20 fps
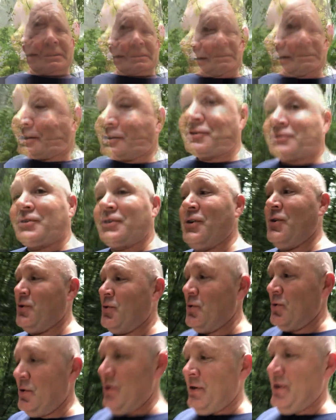in a
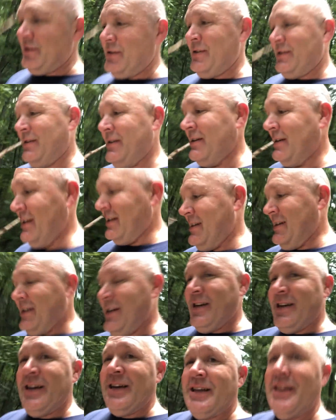school
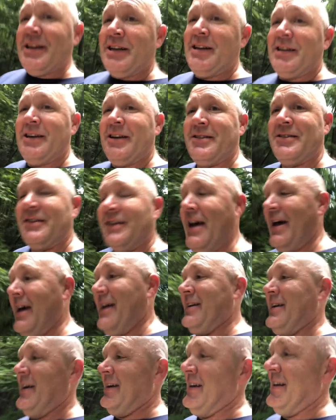that does
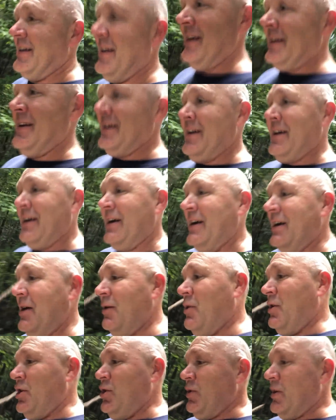that.
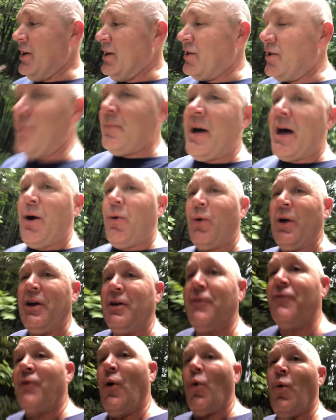When you get to about
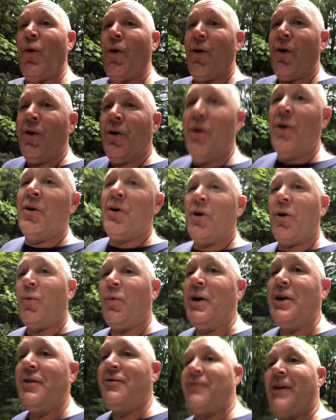week 4 or
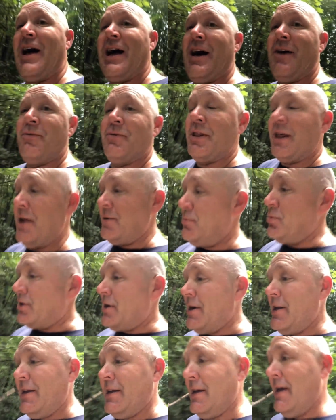week 5 without a
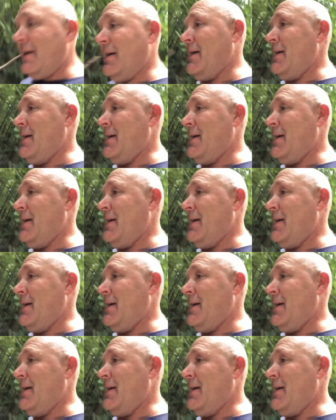break,